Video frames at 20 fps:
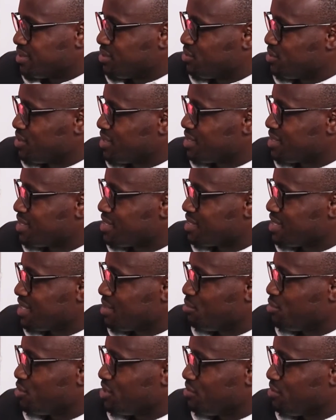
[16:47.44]
those are the
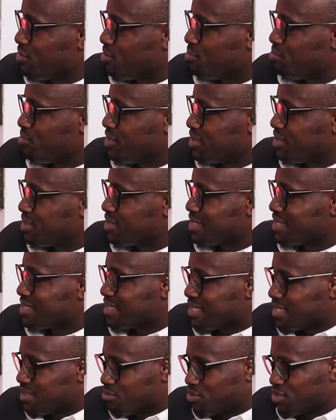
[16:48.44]
sustainable
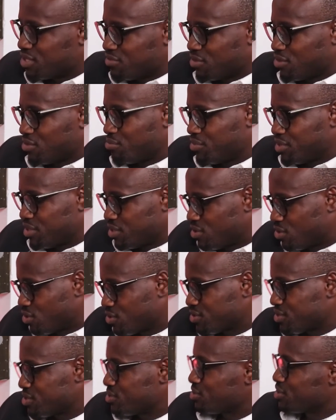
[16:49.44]
development
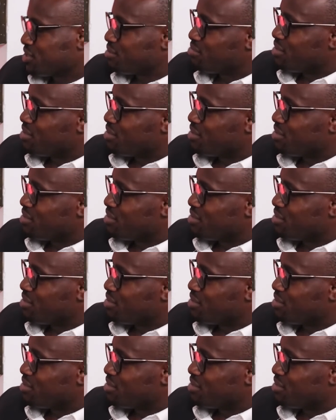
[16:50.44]
goals, talk